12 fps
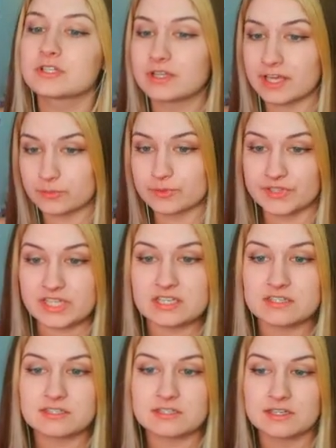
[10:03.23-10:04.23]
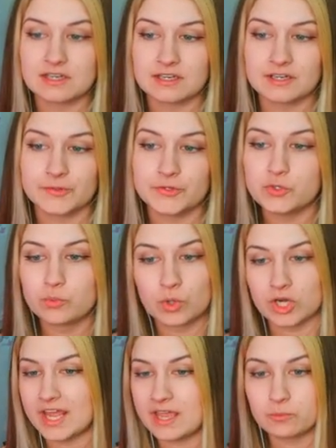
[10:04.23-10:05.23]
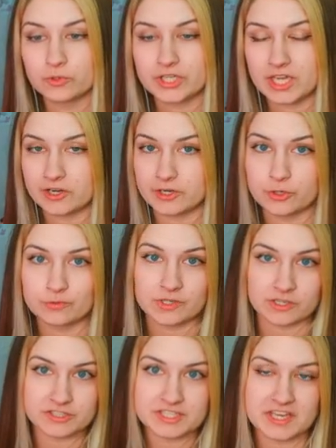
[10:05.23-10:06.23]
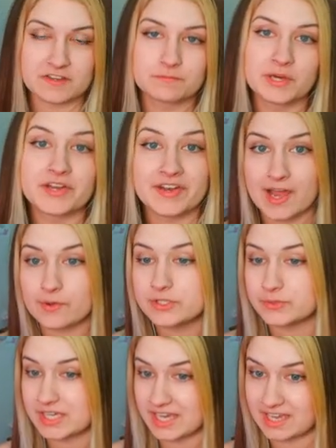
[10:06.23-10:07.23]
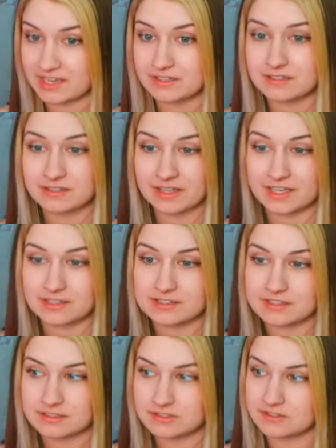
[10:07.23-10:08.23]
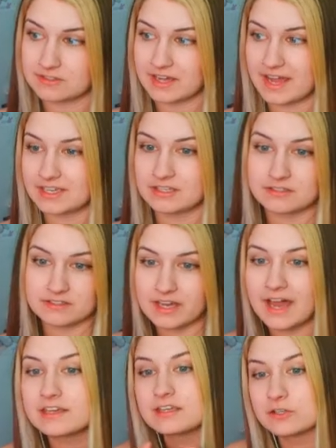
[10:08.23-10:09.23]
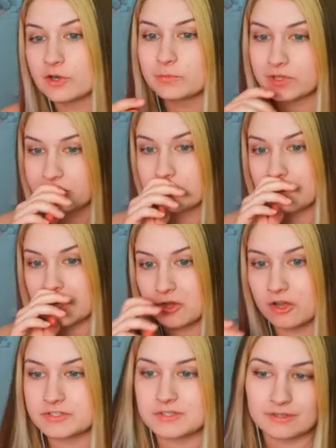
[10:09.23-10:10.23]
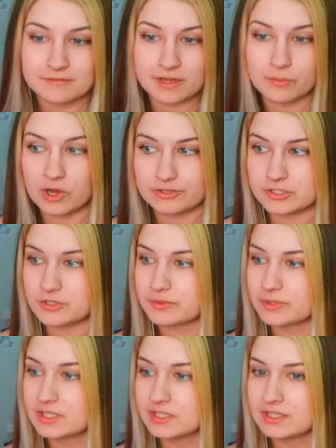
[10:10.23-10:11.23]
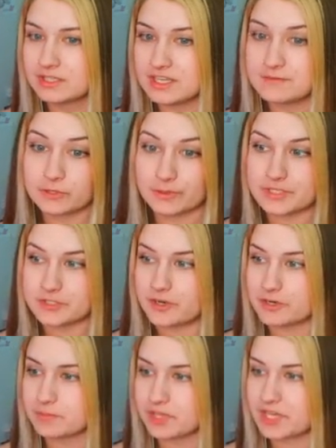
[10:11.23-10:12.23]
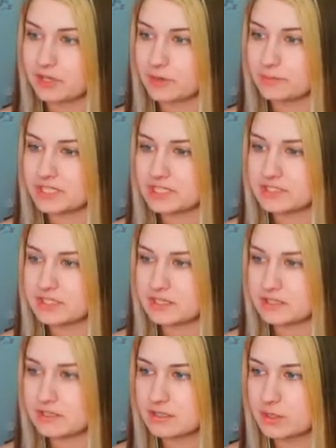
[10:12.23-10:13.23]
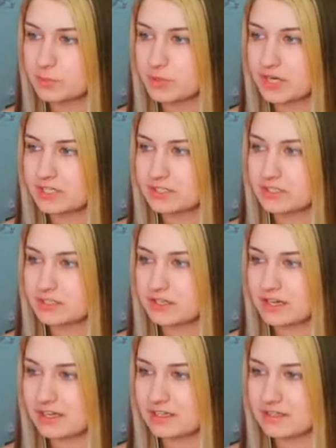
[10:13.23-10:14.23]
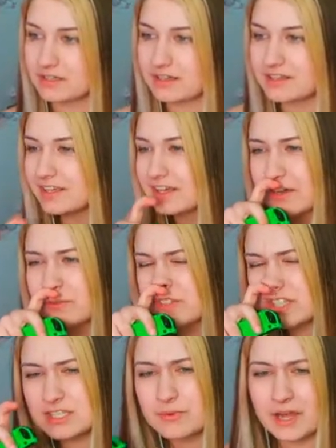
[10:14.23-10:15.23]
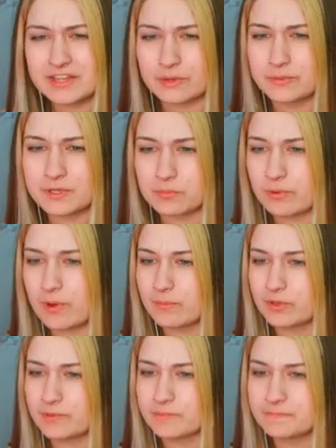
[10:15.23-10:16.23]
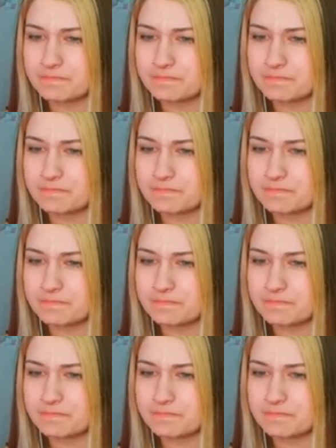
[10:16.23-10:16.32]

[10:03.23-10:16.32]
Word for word: like, released, you weren't able to carry over your save, but now you can. Like, I, I can go play on my console if I want to, even though I started playing on PC. But I, I, I don't see why that would be a problem.